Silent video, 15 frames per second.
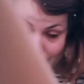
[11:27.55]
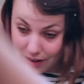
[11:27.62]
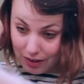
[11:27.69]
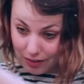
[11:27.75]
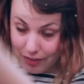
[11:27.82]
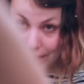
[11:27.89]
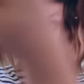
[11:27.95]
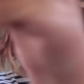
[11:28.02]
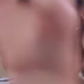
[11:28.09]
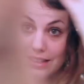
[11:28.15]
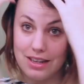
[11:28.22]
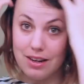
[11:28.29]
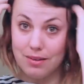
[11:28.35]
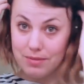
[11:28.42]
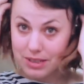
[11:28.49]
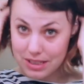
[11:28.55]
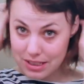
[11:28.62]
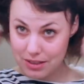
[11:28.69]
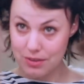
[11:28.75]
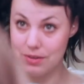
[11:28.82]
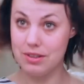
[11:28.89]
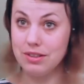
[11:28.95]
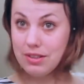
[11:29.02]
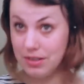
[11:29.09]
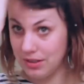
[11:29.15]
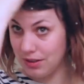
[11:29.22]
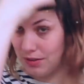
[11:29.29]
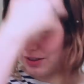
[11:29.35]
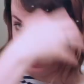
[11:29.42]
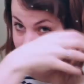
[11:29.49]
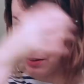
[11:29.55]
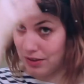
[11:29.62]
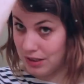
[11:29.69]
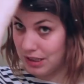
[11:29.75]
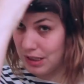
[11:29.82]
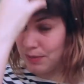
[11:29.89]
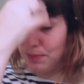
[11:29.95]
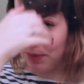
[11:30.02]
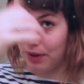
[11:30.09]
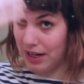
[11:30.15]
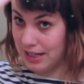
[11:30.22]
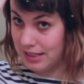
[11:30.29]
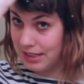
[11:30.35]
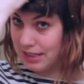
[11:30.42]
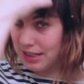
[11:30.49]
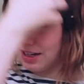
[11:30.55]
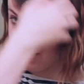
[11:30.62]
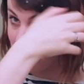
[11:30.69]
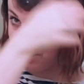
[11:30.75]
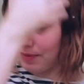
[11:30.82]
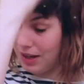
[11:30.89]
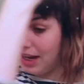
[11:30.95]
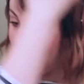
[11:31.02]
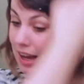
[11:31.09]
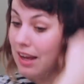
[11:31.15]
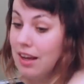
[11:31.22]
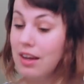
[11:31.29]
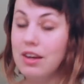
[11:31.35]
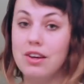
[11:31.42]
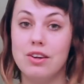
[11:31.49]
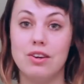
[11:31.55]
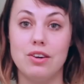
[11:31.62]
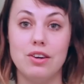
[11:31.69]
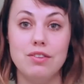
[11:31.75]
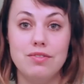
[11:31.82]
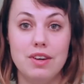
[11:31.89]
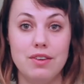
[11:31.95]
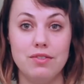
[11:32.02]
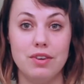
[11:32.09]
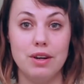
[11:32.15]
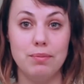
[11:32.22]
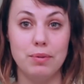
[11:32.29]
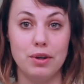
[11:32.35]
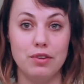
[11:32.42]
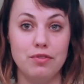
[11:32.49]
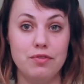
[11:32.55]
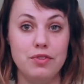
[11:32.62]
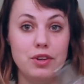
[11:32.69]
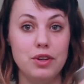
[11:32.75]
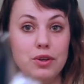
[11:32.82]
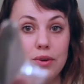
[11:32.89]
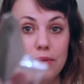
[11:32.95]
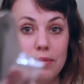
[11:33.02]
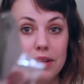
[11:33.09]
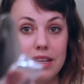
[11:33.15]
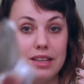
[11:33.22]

Alright, now I'm just going to do a little spritz of my current favorite perfume.